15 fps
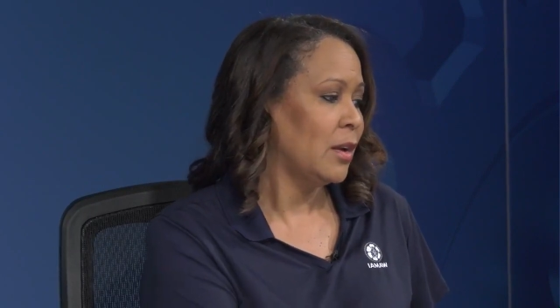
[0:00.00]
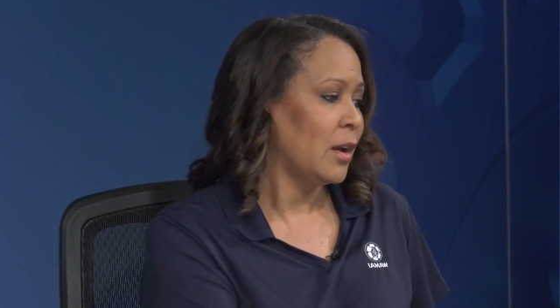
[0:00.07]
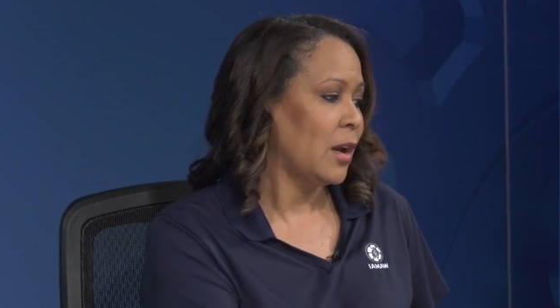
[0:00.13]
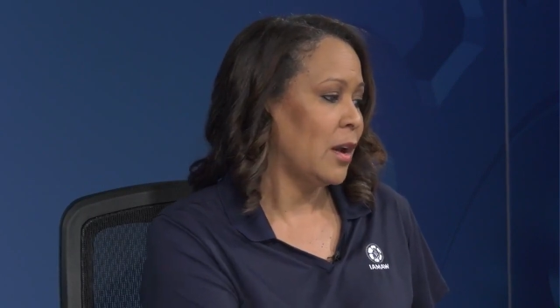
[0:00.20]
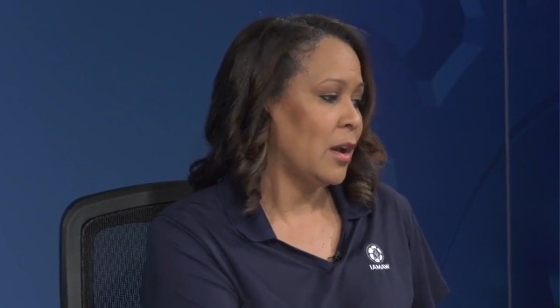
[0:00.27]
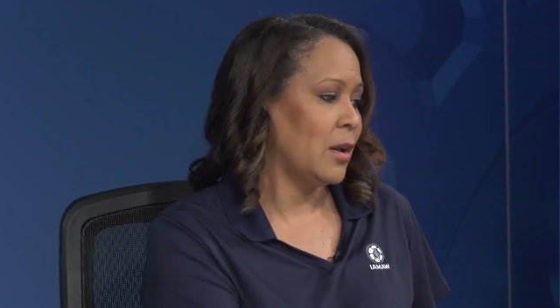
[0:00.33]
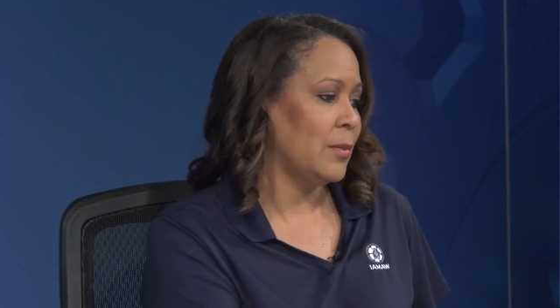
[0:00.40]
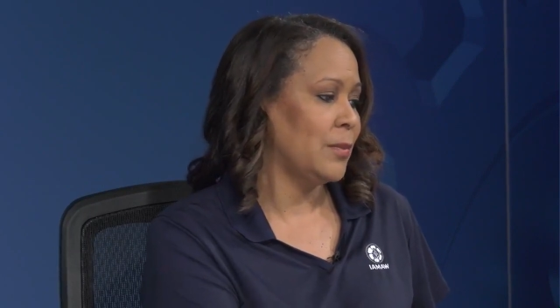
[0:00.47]

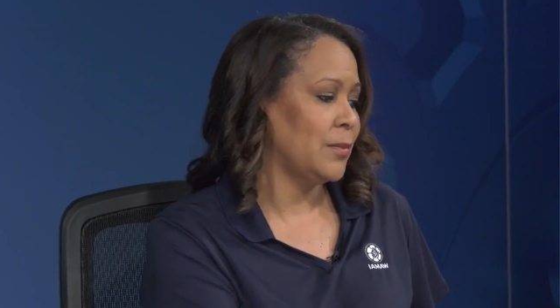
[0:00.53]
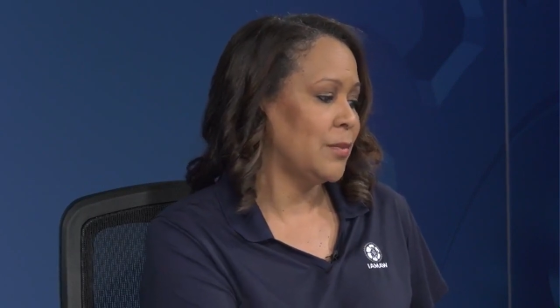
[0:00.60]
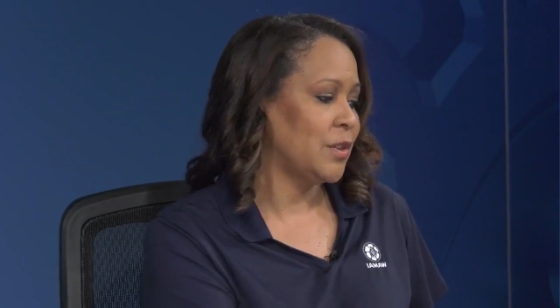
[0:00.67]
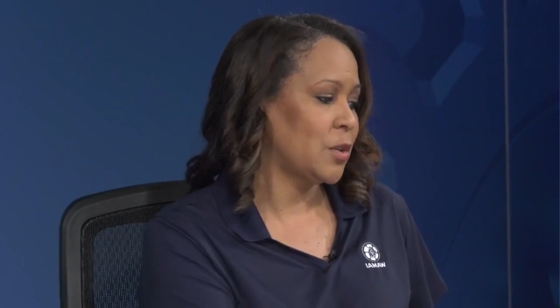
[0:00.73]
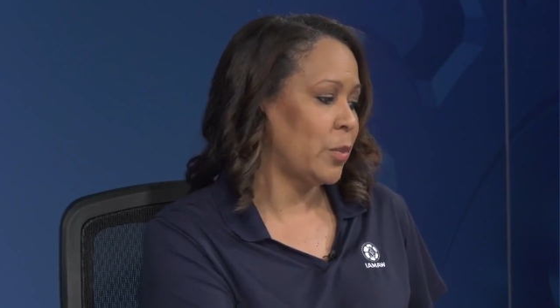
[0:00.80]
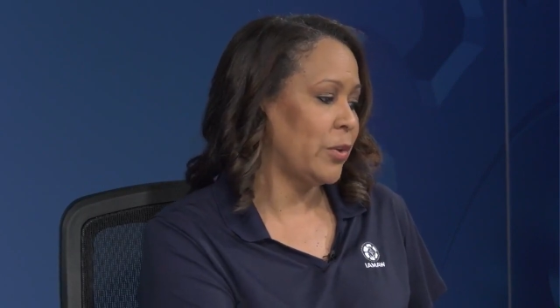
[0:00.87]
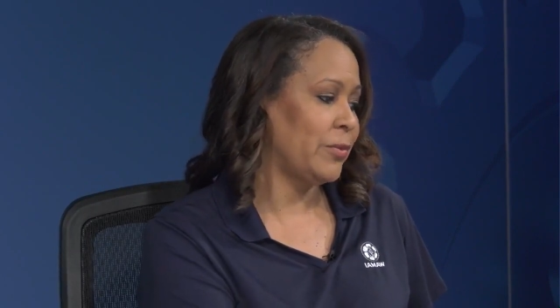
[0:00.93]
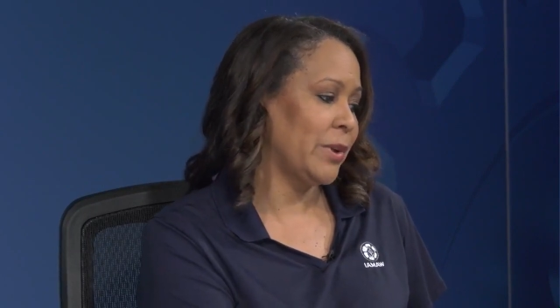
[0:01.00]

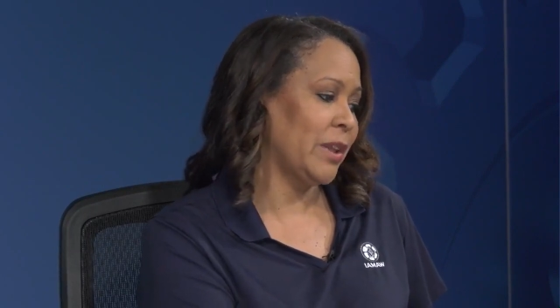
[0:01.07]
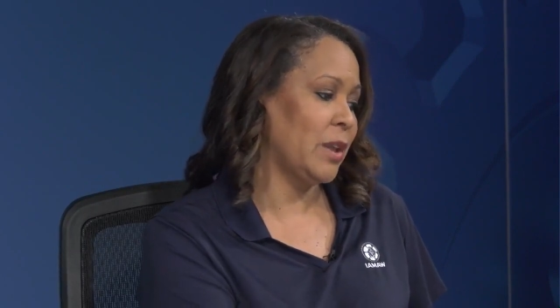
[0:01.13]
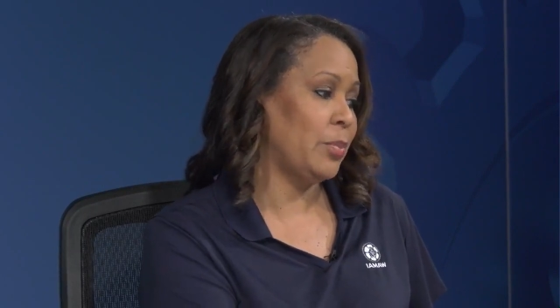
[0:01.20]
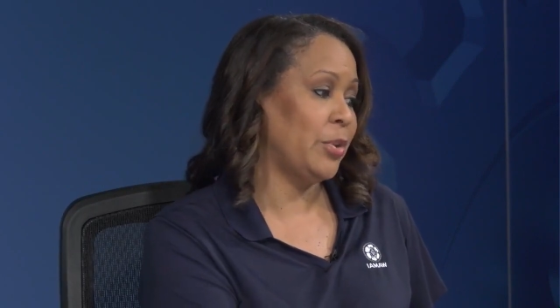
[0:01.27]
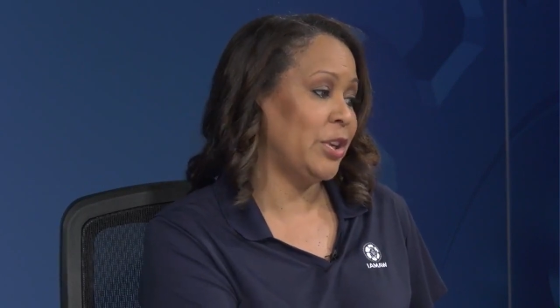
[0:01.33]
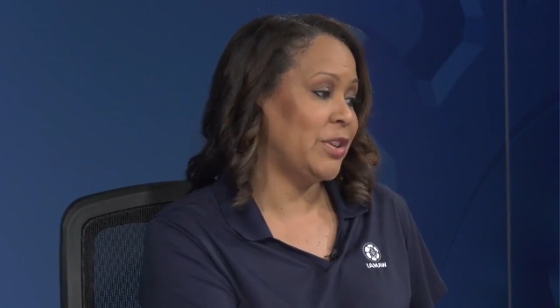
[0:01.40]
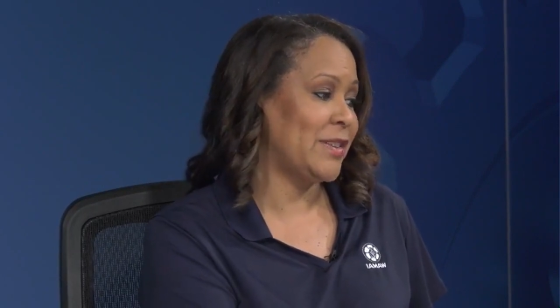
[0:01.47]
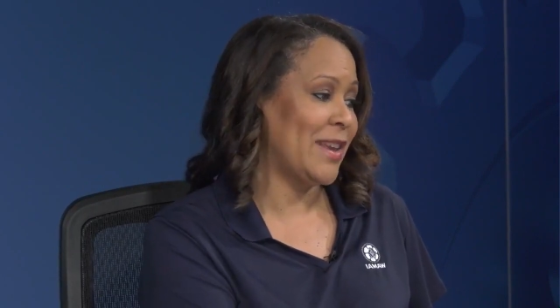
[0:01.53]
So we really
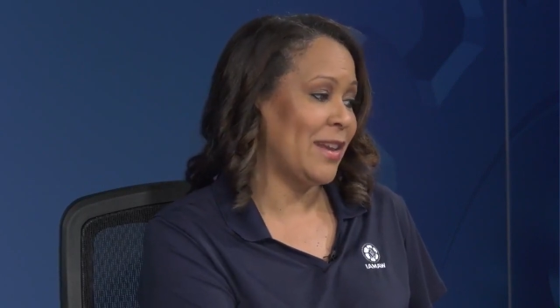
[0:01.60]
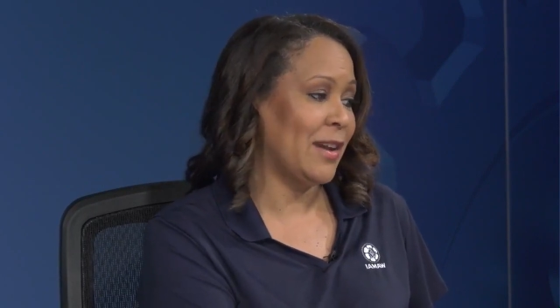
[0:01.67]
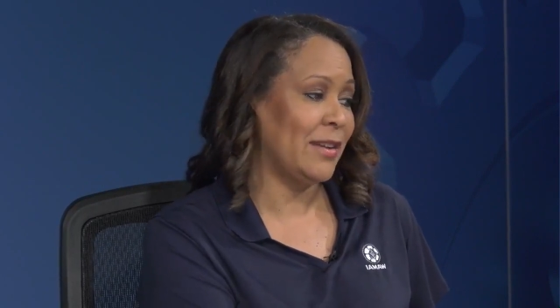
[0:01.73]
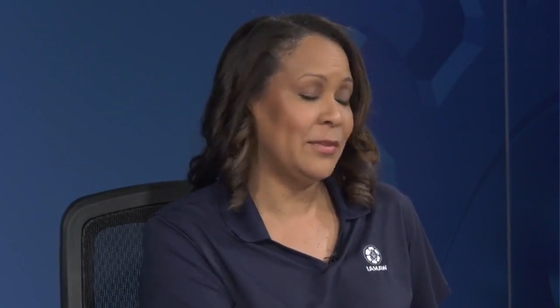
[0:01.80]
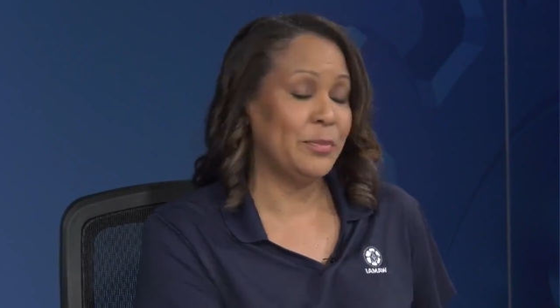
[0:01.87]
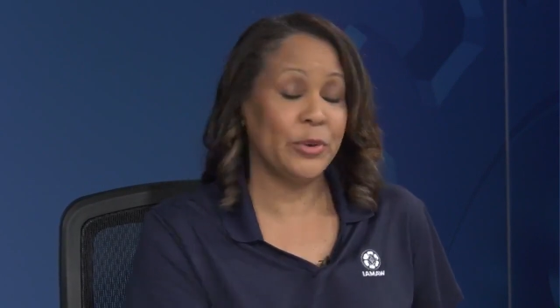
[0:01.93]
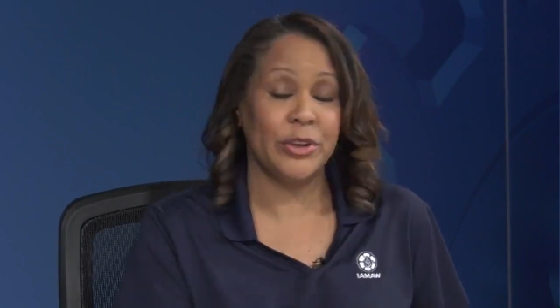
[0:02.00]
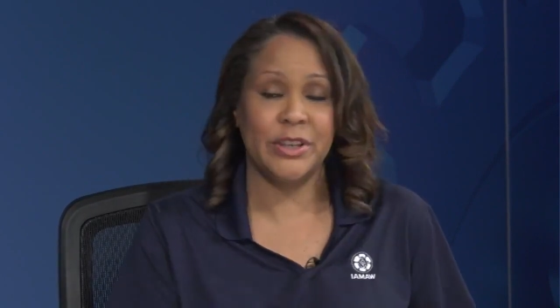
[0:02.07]

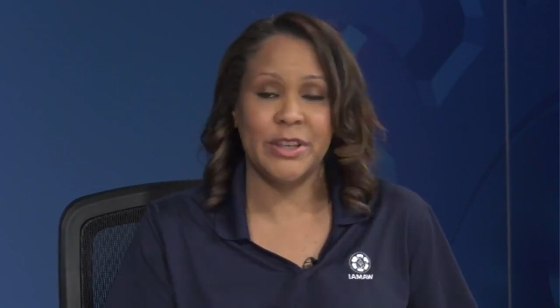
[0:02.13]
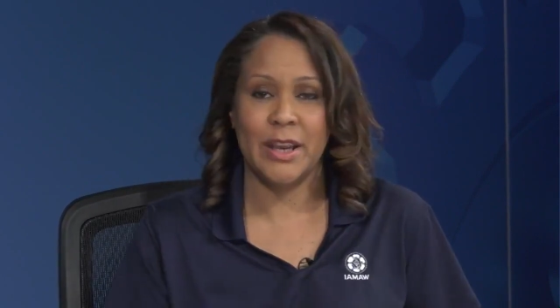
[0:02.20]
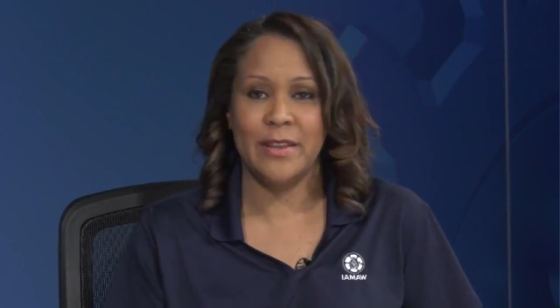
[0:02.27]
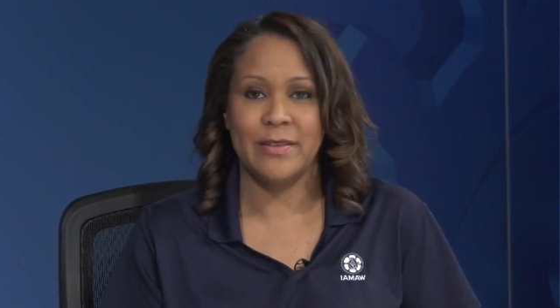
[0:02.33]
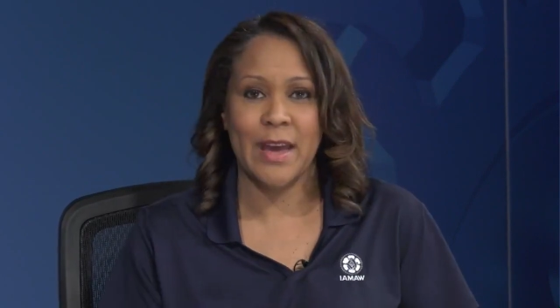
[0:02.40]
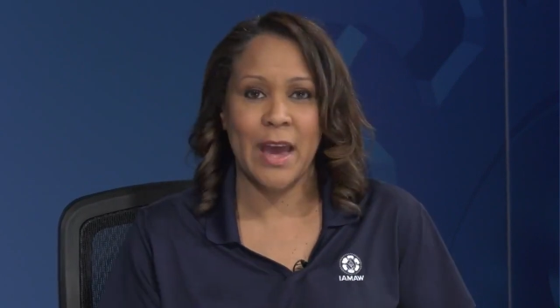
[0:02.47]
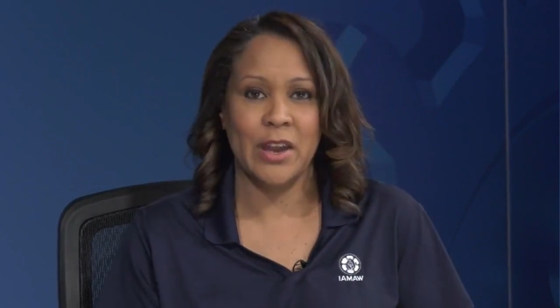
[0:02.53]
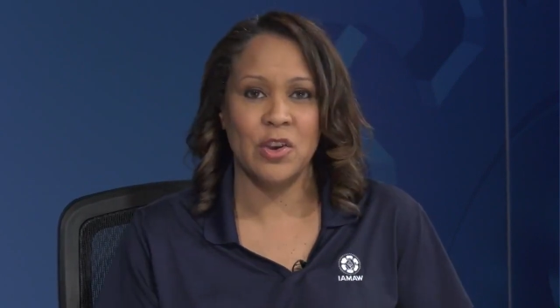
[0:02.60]

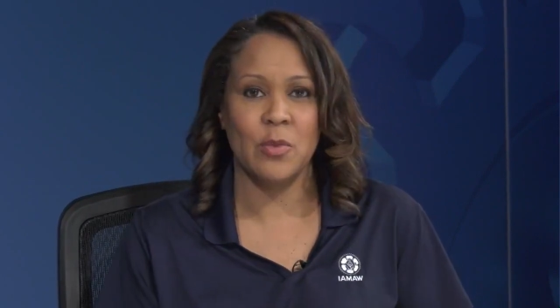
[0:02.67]
appreciate that,